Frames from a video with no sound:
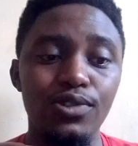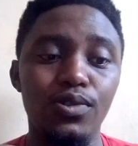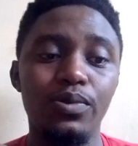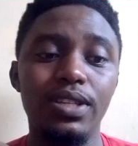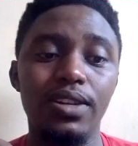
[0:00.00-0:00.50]

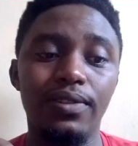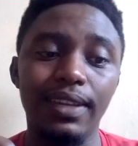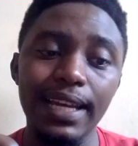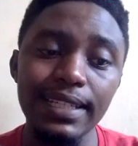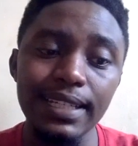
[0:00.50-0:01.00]
to which a
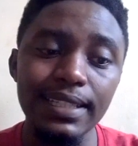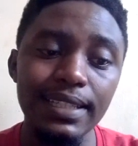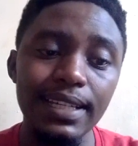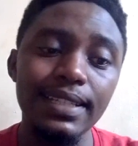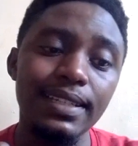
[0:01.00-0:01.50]
United
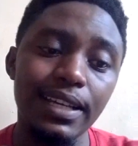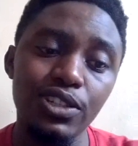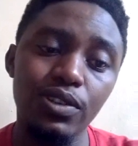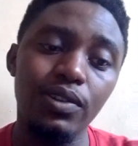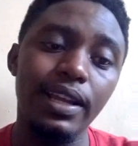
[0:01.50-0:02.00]
States
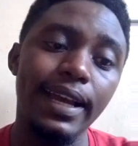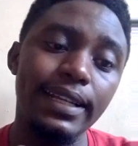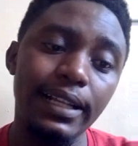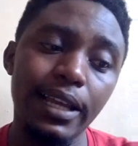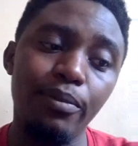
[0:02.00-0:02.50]
national
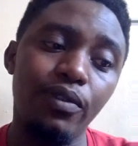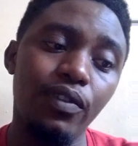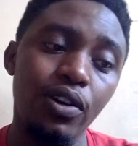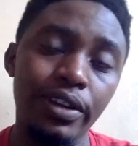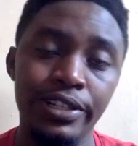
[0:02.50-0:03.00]
had claim
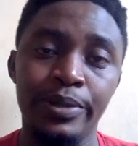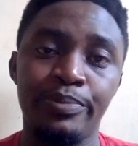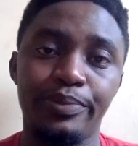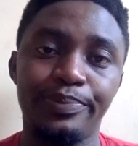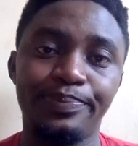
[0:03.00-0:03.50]
of ownership?